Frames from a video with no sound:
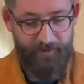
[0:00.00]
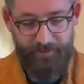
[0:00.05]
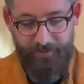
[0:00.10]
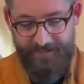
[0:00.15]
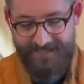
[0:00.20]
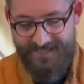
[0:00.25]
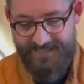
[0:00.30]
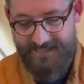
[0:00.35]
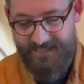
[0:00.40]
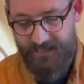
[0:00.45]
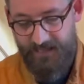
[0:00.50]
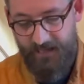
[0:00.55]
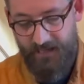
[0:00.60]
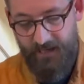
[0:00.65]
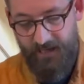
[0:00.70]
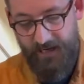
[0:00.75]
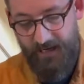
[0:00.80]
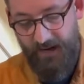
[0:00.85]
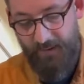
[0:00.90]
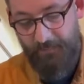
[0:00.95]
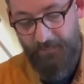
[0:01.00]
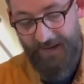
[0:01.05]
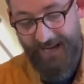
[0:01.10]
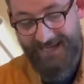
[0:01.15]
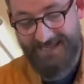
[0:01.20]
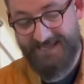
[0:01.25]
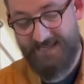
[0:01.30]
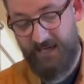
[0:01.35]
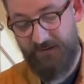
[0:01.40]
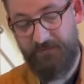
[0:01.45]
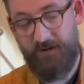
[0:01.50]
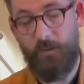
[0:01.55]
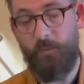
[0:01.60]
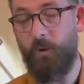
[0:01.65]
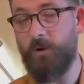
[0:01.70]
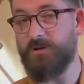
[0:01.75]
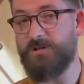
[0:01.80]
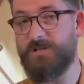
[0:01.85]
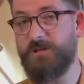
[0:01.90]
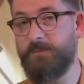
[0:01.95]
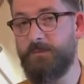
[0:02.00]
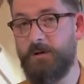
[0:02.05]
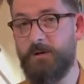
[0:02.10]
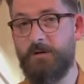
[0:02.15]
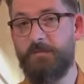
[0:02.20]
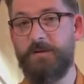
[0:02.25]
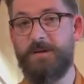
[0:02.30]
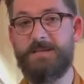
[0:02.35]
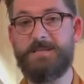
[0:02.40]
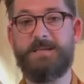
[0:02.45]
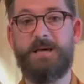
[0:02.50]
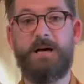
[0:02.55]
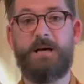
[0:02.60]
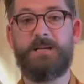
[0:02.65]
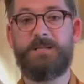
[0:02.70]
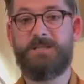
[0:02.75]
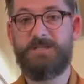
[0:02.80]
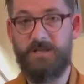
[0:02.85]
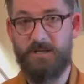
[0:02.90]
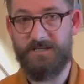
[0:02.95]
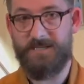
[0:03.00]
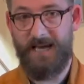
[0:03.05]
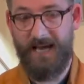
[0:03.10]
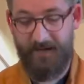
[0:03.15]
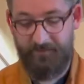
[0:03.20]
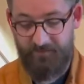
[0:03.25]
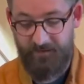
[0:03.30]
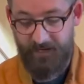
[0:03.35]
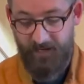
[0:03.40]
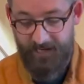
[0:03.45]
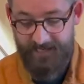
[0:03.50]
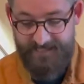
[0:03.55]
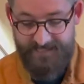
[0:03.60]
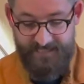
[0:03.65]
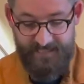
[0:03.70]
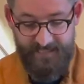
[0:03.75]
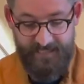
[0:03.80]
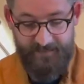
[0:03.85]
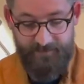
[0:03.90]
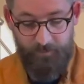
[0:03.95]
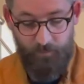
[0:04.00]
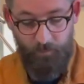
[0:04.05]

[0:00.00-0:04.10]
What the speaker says: This blaster, if you watch the movies, does have lights in it.